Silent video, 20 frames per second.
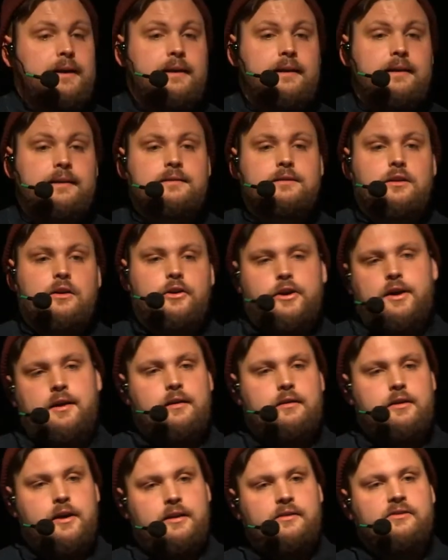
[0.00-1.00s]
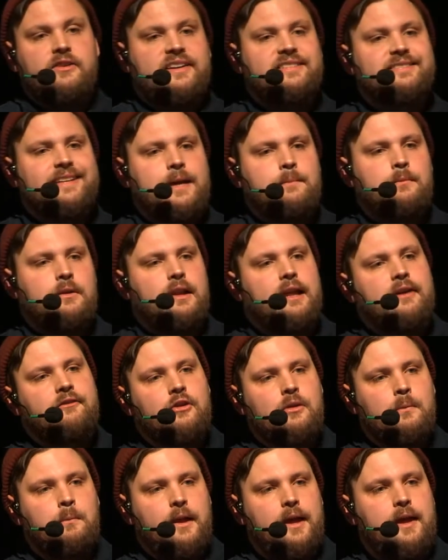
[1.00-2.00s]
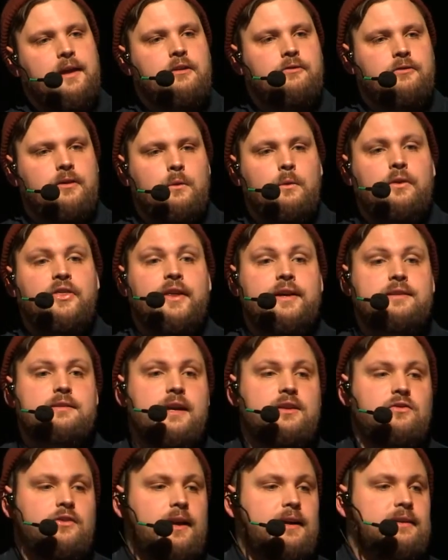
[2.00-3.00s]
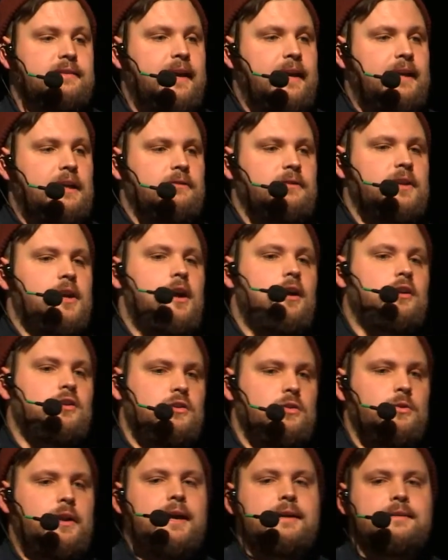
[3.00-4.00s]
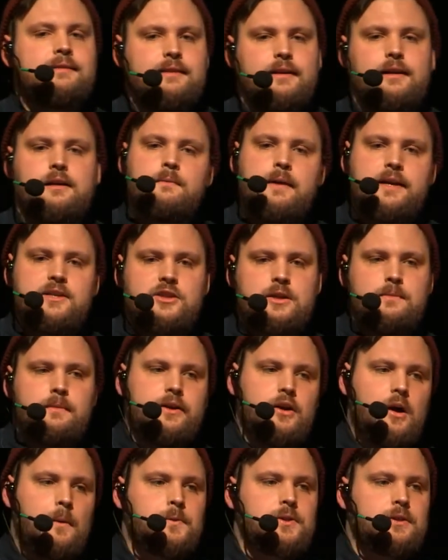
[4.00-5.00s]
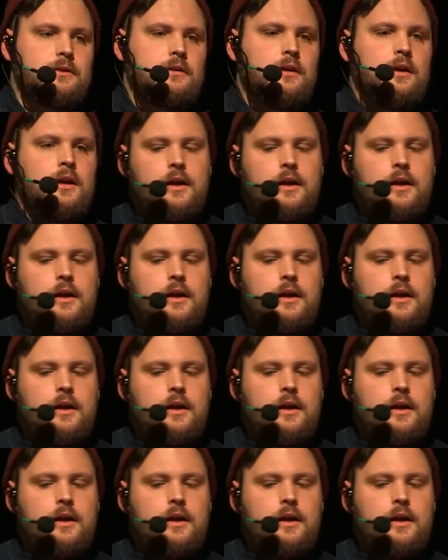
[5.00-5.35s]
it is on a kind of like same level playing field with things like React Native that are today seeing mainstream adoption.